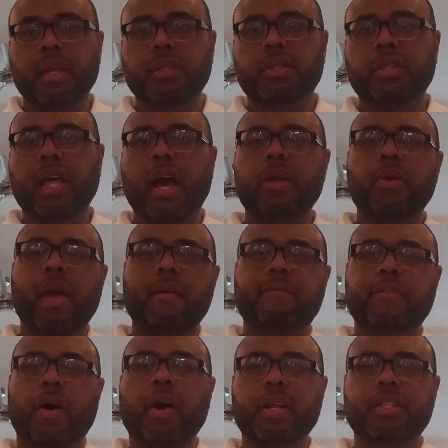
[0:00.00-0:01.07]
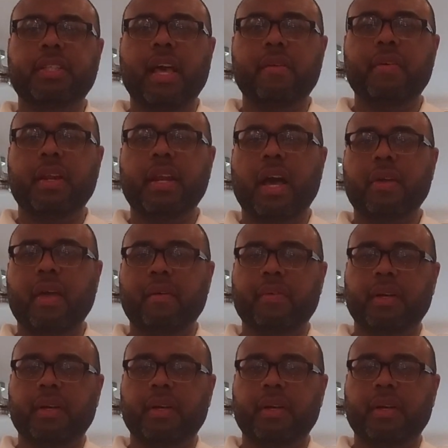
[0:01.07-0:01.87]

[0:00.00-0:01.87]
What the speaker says: So now you have $47,000, now you